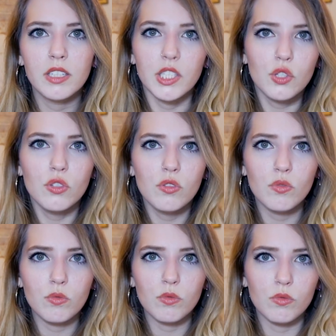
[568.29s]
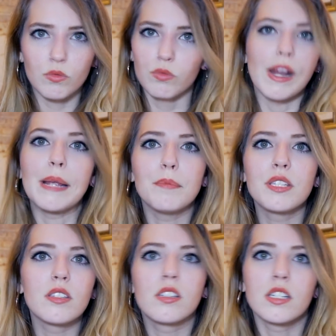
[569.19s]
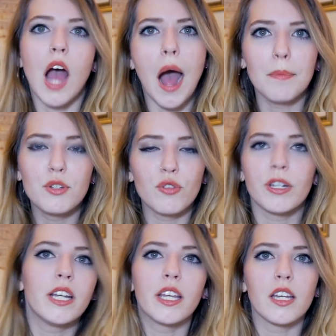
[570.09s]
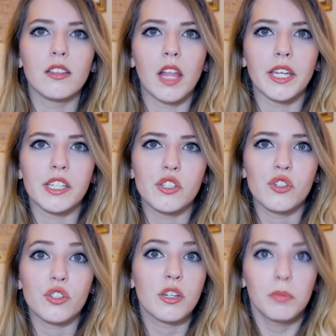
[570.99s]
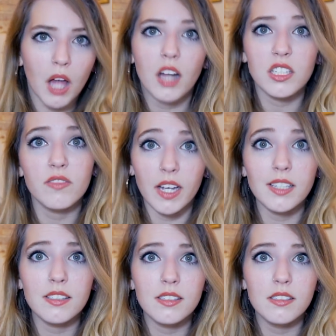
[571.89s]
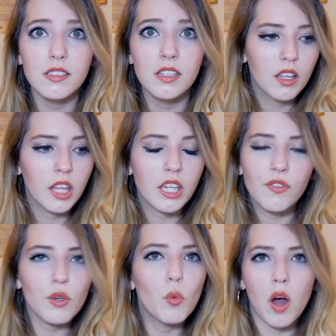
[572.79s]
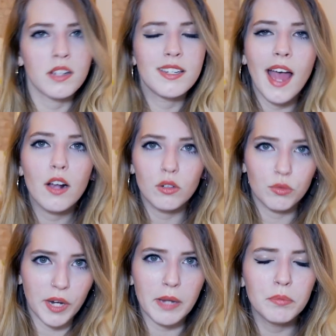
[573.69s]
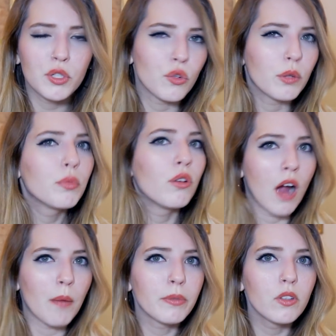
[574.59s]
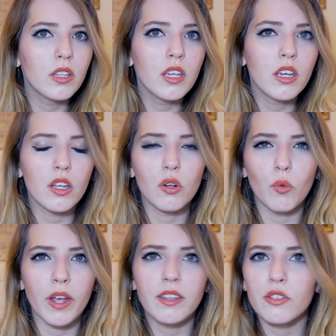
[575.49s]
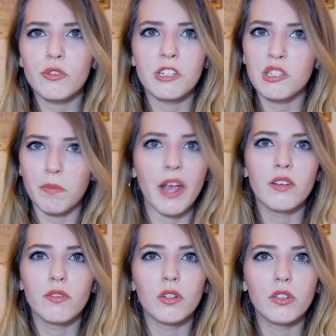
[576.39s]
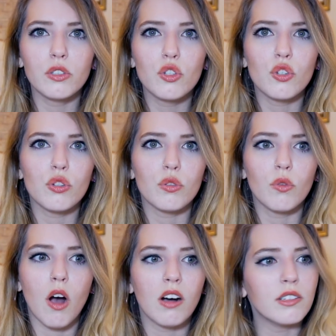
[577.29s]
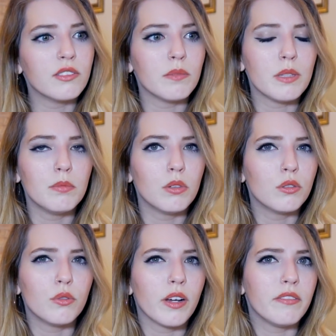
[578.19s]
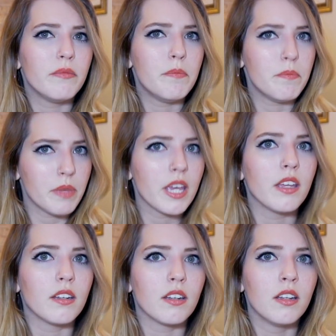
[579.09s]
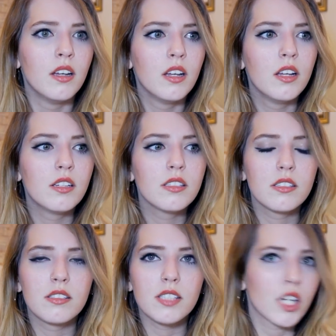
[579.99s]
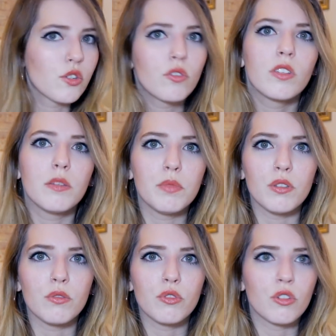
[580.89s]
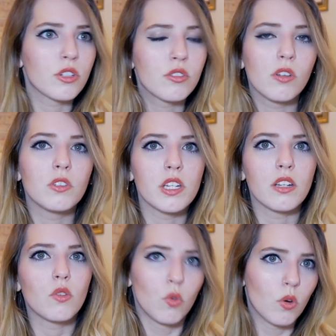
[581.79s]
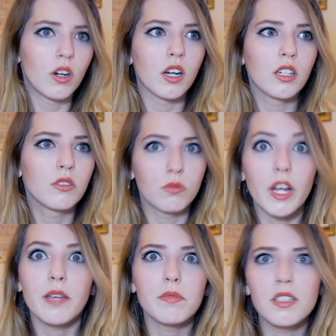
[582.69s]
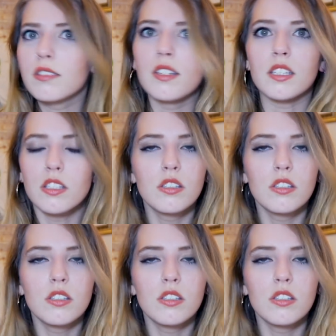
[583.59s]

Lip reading: It's rape. Stop treating it like it's just a plot device. Like, if you want to tackle rape, do it properly in a way that's respectful to all of the people who have been sexually abused or assaulted or raped. That